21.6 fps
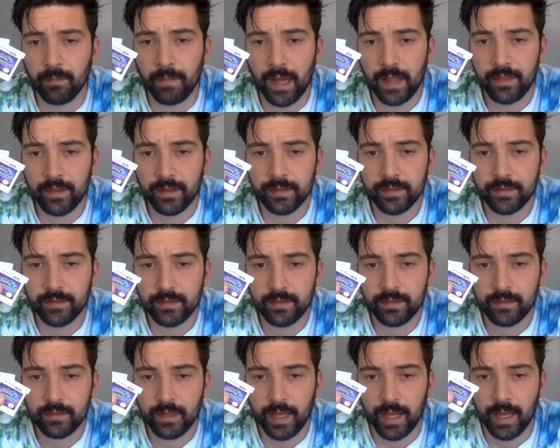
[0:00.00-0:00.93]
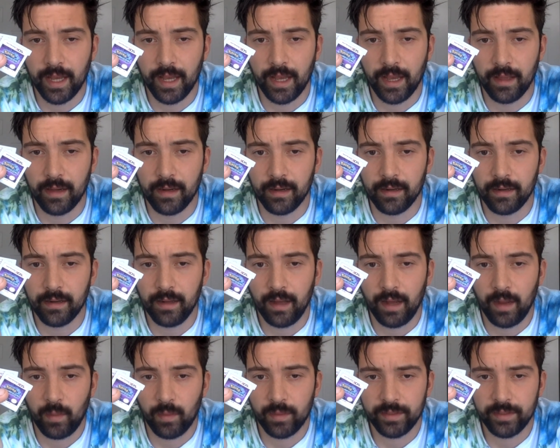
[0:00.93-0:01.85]
methods, and
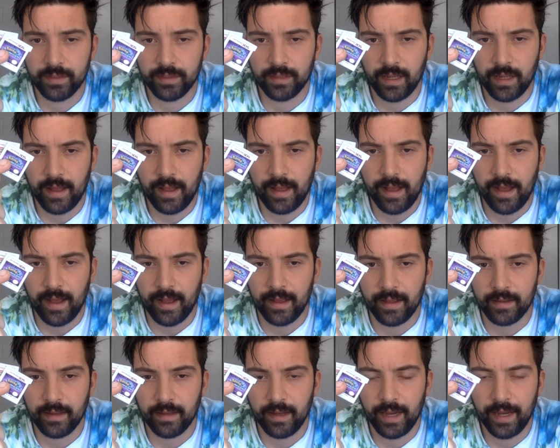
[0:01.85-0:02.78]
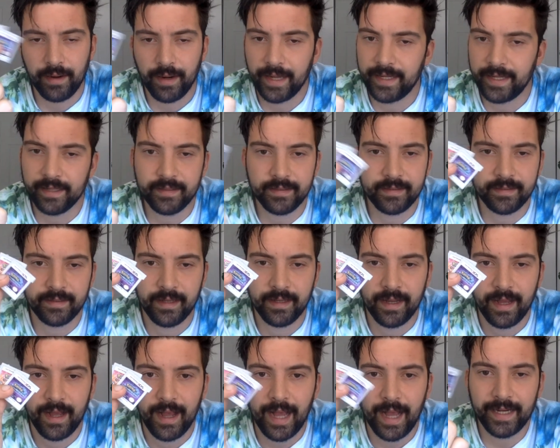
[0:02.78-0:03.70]
I wasn't at. I guess
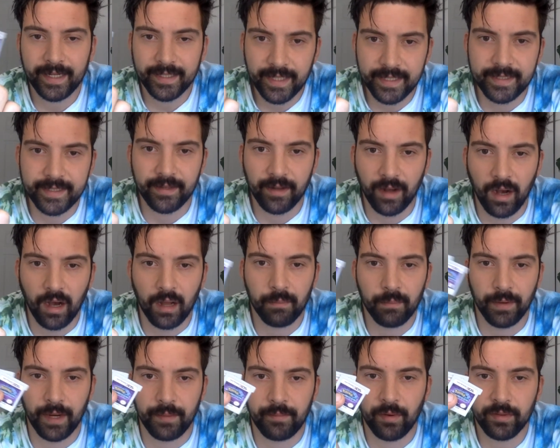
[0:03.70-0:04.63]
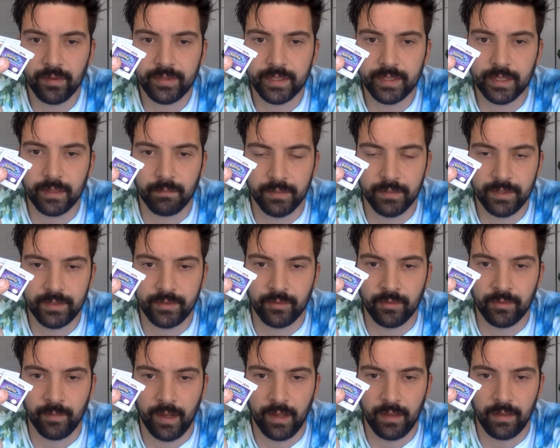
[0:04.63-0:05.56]
I did hunt, but I mostly did
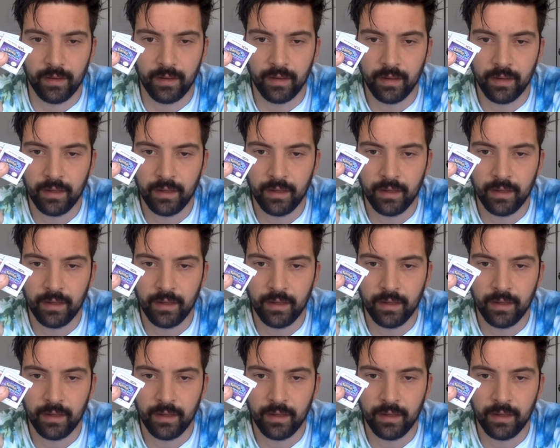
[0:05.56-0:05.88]
Masuda method.